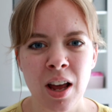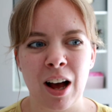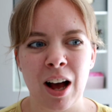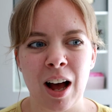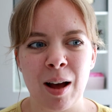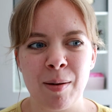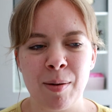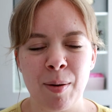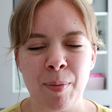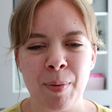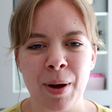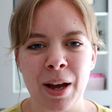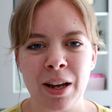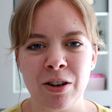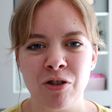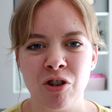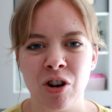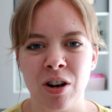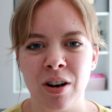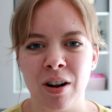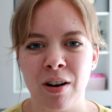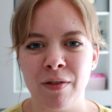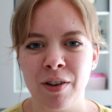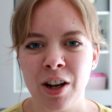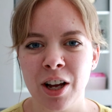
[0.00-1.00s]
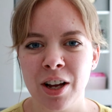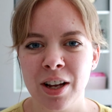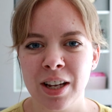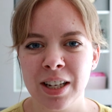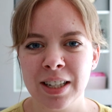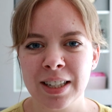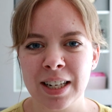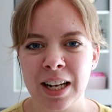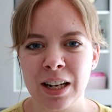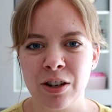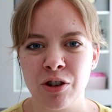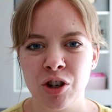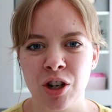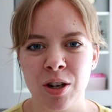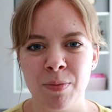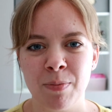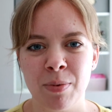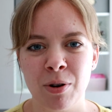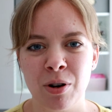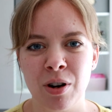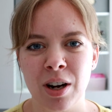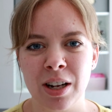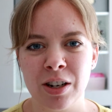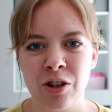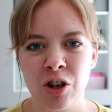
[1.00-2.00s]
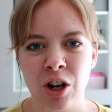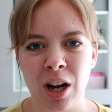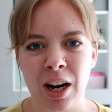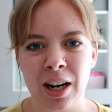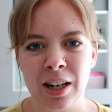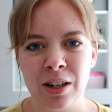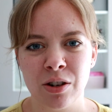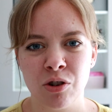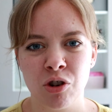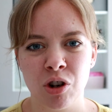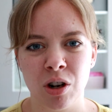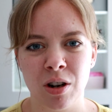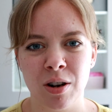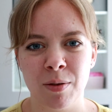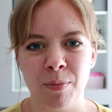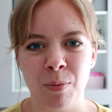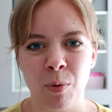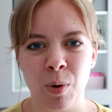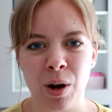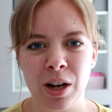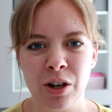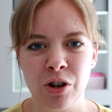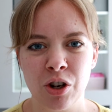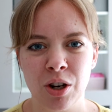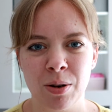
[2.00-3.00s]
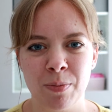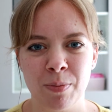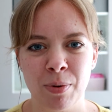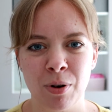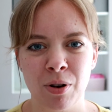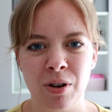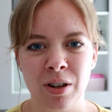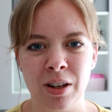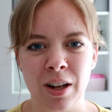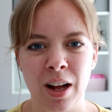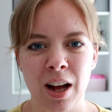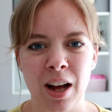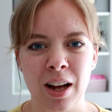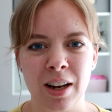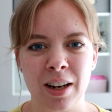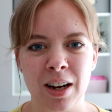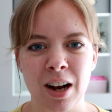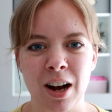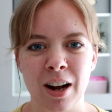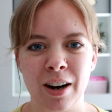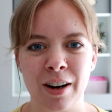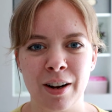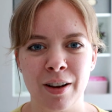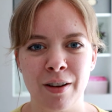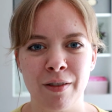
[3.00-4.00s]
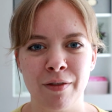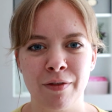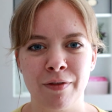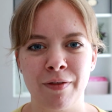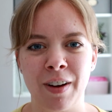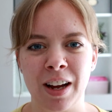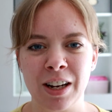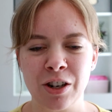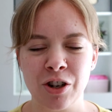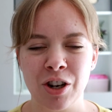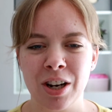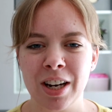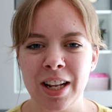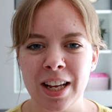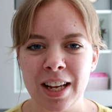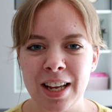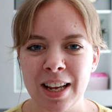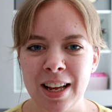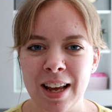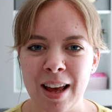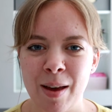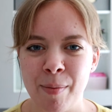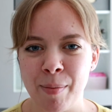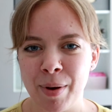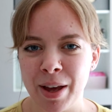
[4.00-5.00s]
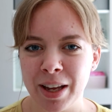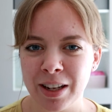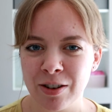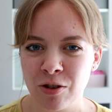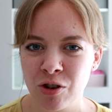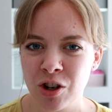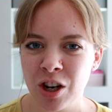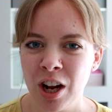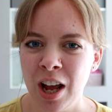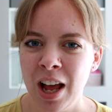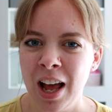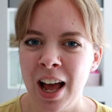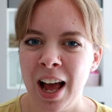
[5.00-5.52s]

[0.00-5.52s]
I'm a patron of hers, and she put a challenge up where she'd put a kind of fashion-y image